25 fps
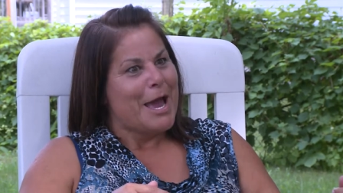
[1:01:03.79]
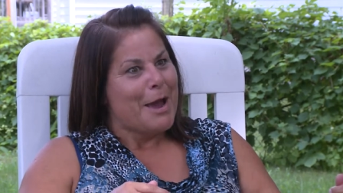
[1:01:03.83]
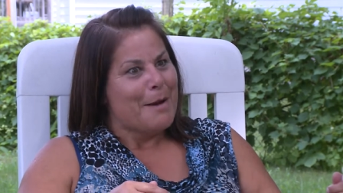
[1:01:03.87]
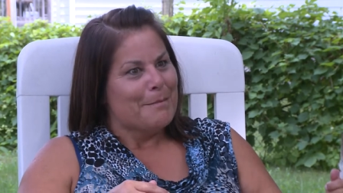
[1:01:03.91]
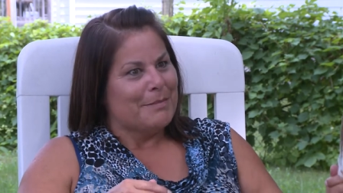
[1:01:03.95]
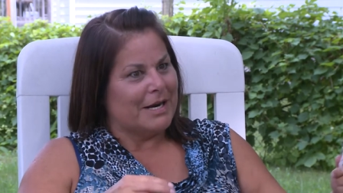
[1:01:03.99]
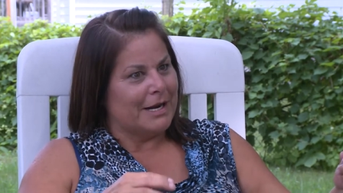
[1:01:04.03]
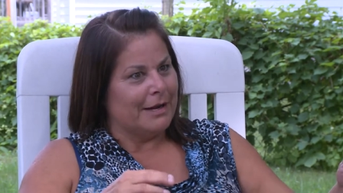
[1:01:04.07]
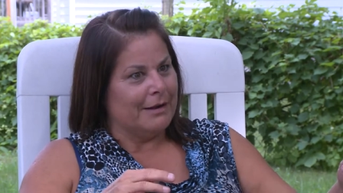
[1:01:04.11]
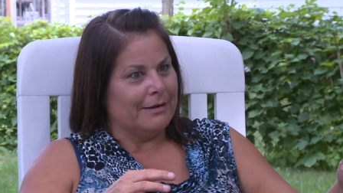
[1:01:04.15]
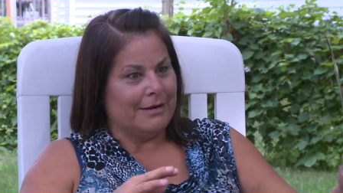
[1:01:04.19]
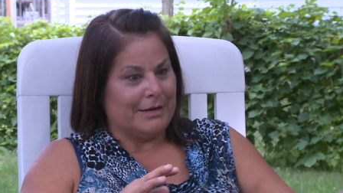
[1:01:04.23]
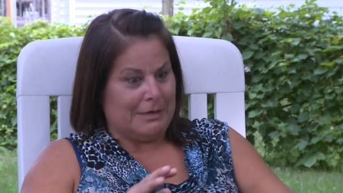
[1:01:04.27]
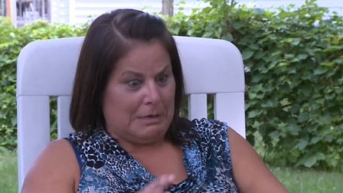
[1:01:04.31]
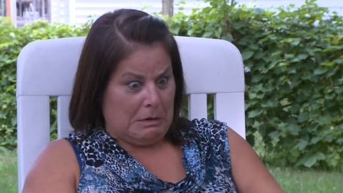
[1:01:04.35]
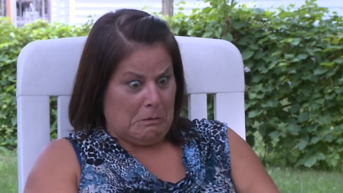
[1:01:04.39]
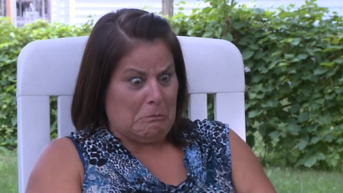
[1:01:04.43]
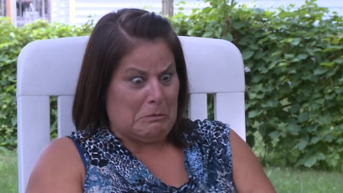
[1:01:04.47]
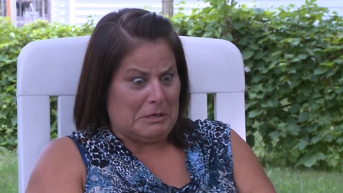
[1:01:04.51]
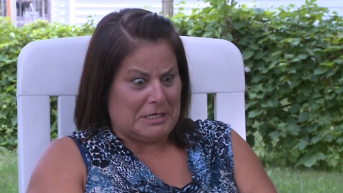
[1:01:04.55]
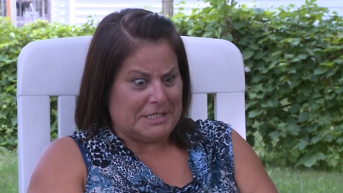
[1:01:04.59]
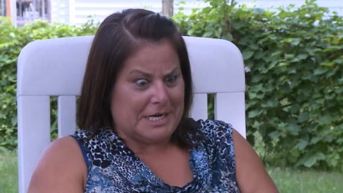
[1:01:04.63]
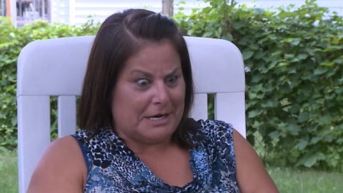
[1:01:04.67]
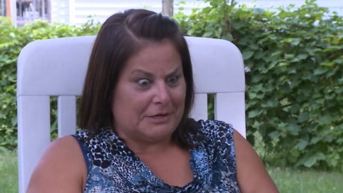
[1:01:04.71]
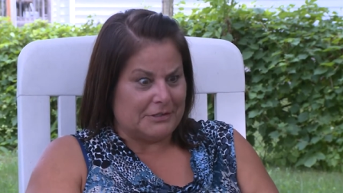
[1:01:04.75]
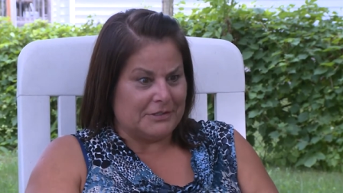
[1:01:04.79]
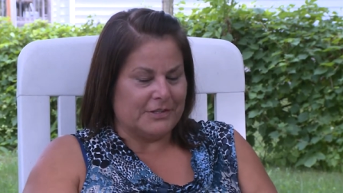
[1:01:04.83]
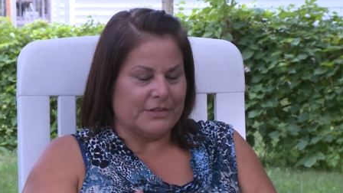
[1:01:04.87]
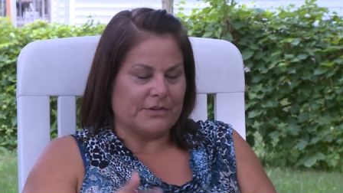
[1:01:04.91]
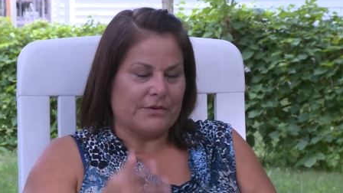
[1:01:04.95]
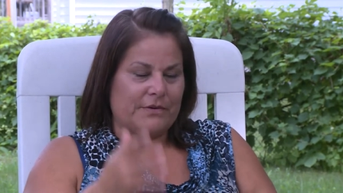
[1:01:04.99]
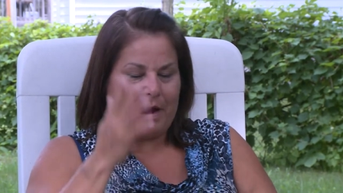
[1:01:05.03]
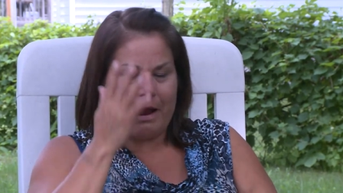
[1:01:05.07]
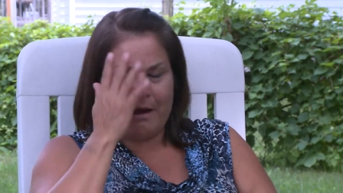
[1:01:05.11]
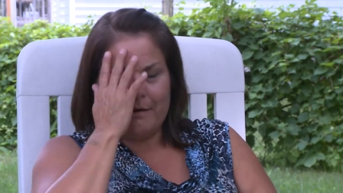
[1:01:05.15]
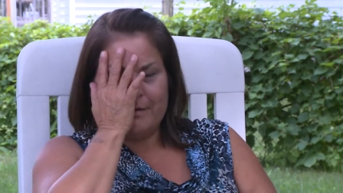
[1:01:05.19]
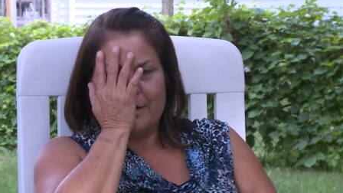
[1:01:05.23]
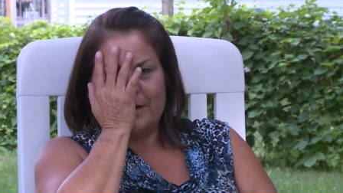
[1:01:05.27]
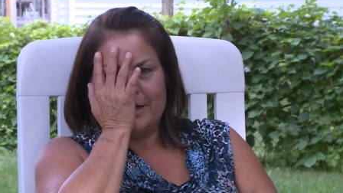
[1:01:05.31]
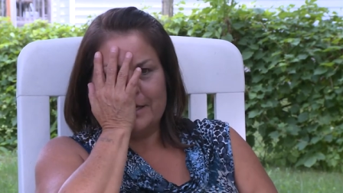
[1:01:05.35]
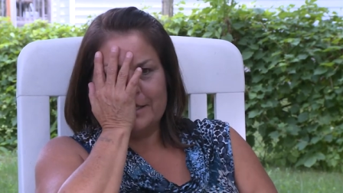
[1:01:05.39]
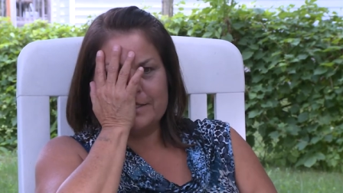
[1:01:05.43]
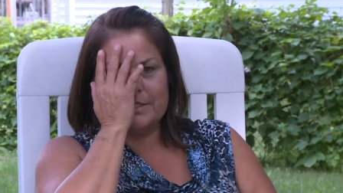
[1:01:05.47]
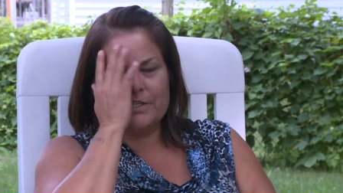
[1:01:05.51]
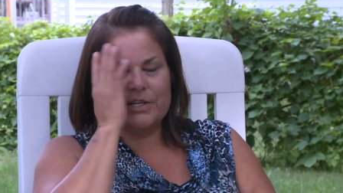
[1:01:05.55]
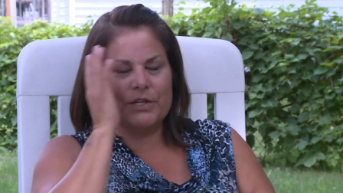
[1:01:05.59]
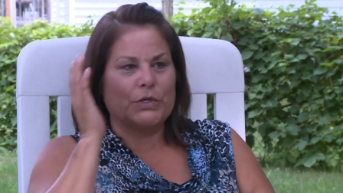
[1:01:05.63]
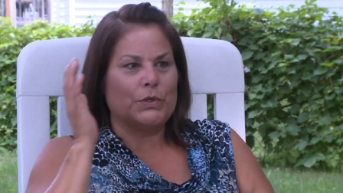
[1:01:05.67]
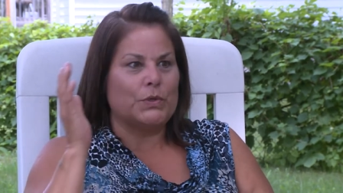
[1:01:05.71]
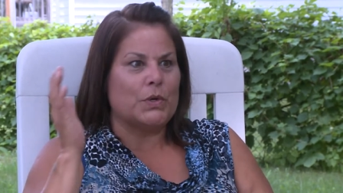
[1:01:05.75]
but I, and it went down to the ground and I
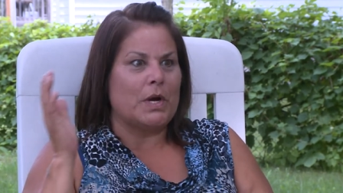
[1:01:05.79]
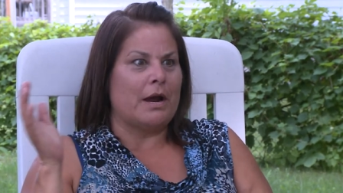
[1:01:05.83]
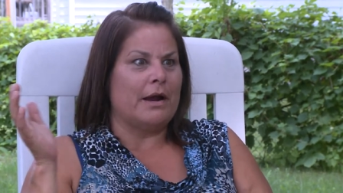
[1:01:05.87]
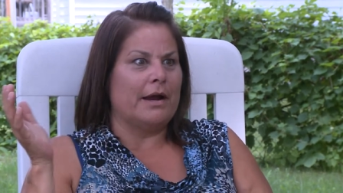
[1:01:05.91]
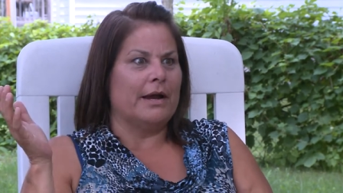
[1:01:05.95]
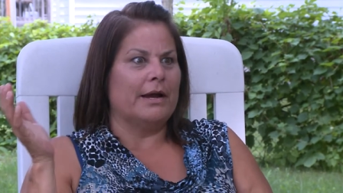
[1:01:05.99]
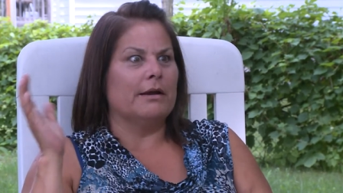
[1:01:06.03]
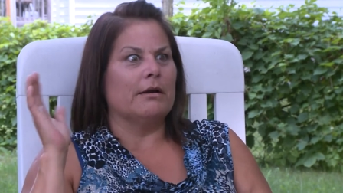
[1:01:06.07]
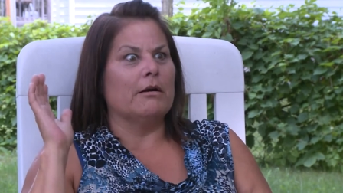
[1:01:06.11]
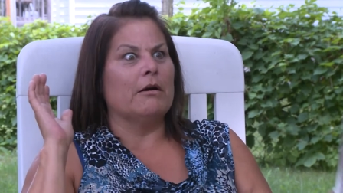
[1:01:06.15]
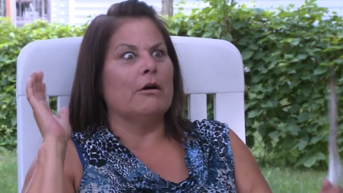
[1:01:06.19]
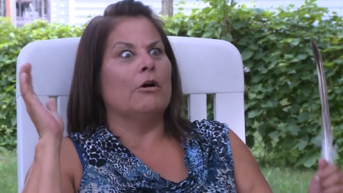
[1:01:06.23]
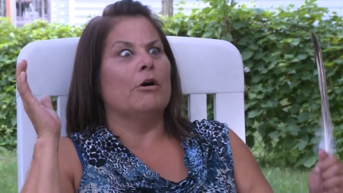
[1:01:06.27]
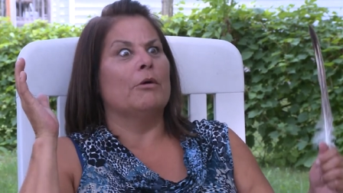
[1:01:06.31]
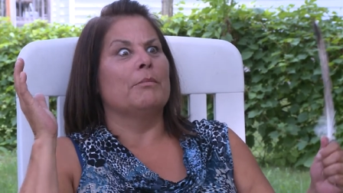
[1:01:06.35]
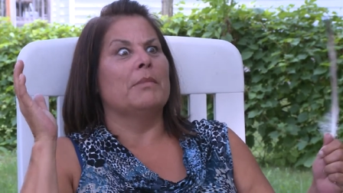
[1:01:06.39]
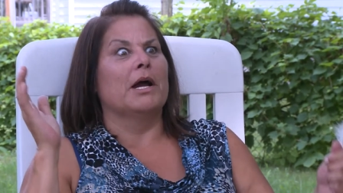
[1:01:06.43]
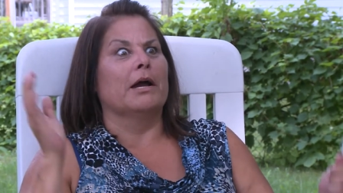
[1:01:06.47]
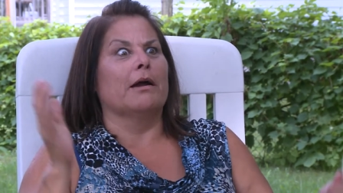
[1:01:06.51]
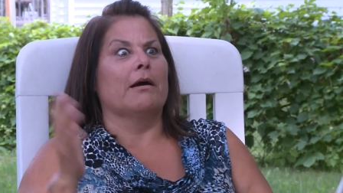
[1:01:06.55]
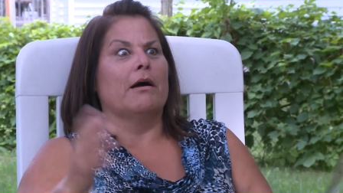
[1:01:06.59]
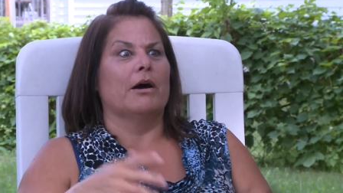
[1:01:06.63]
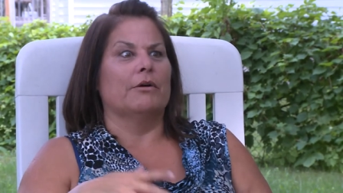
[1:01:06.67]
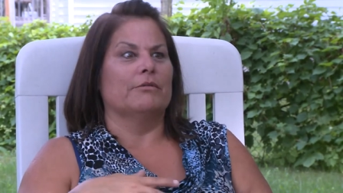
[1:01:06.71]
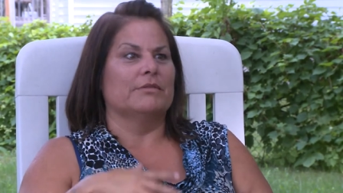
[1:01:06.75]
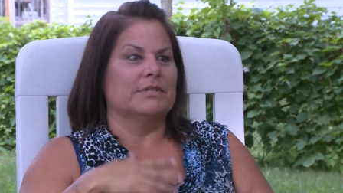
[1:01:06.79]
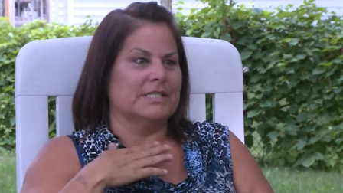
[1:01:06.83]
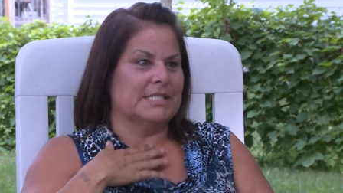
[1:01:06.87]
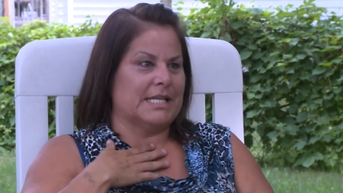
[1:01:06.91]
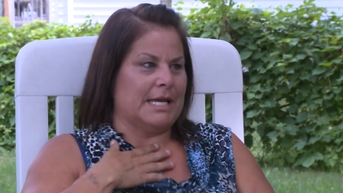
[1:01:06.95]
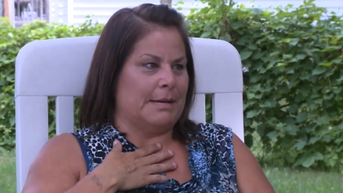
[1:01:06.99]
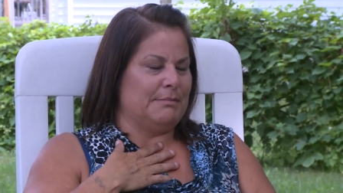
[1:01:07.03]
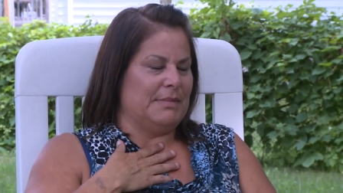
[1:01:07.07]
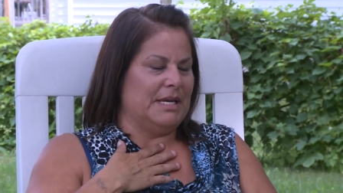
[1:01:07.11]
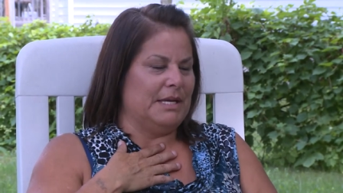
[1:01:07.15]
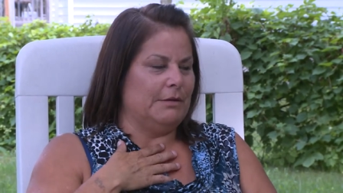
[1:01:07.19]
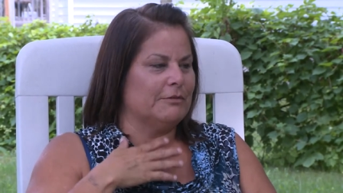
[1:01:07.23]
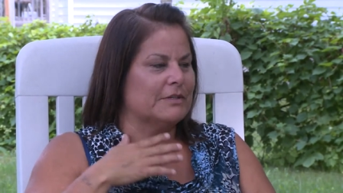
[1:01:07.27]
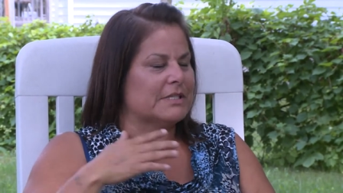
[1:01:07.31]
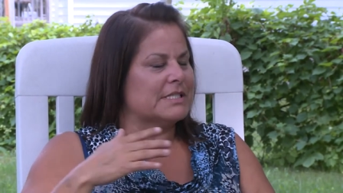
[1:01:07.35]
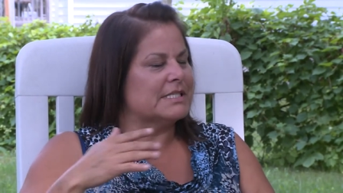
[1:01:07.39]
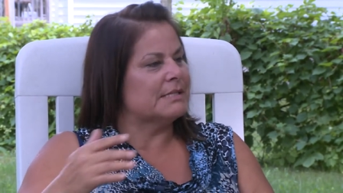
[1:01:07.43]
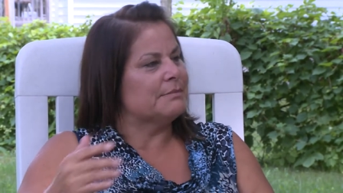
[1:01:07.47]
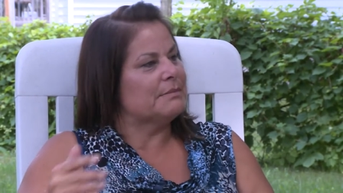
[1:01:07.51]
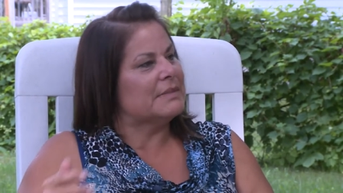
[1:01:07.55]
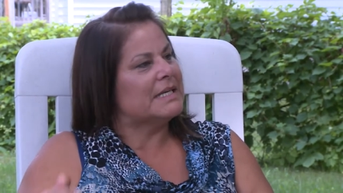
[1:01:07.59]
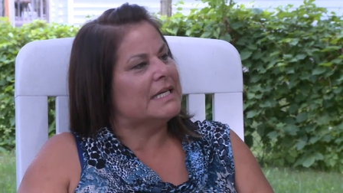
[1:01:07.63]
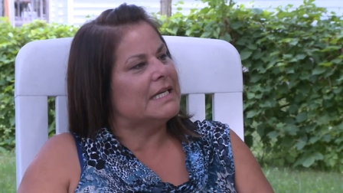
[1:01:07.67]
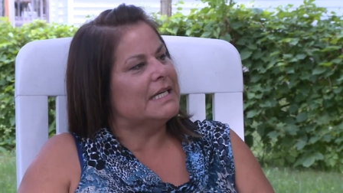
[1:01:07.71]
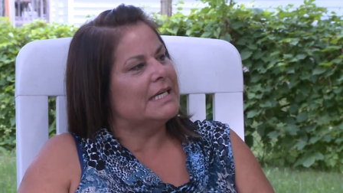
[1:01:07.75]
start crying. Oh my God, what does that mean? What does it
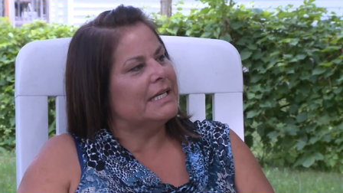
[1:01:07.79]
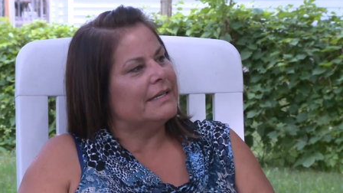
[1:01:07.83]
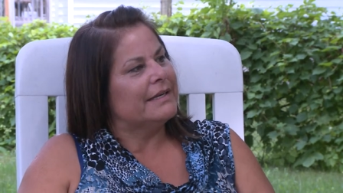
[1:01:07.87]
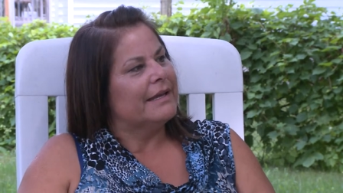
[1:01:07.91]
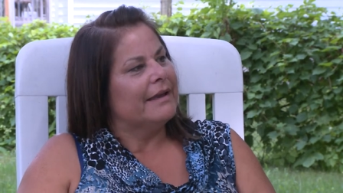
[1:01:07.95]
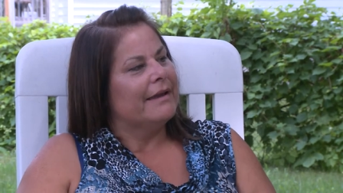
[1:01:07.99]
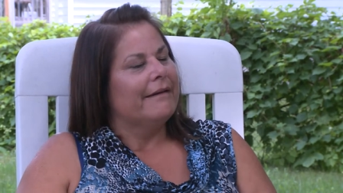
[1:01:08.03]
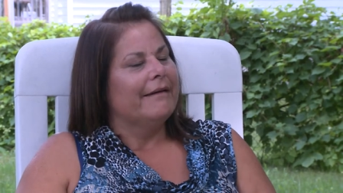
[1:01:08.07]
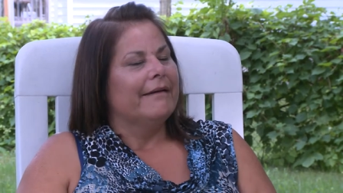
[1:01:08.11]
mean?